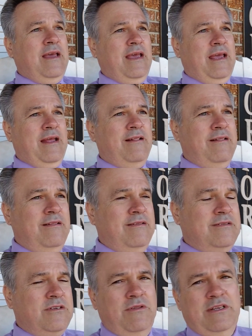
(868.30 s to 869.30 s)
And
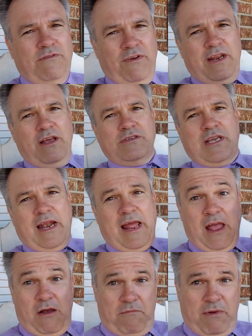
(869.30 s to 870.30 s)
so these videos kind of
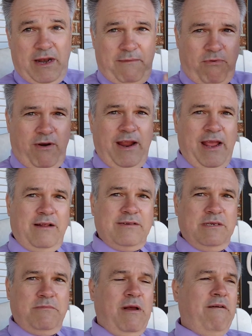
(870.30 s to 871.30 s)
help me to bring out
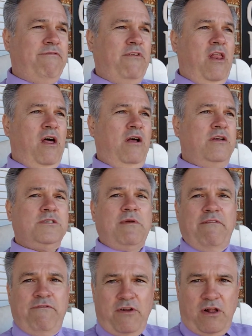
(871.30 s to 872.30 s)
some of my flaws,
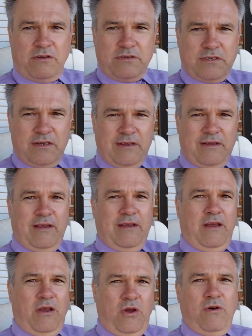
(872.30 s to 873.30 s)
my faults,
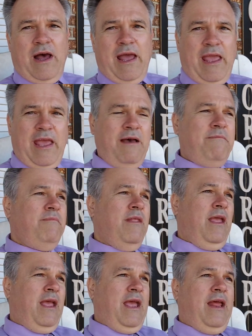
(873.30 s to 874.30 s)
who I am,
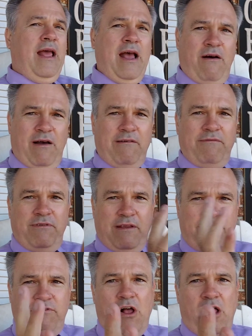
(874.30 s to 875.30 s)
and how I've
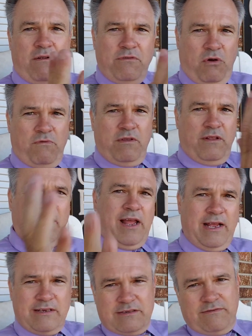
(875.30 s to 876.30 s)
evolved over the
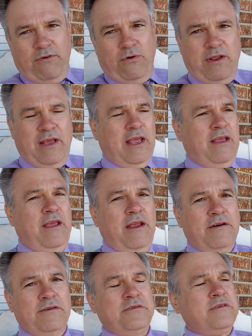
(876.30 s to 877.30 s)
last 48
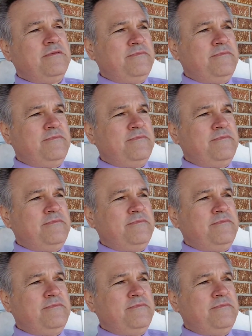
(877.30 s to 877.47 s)
years.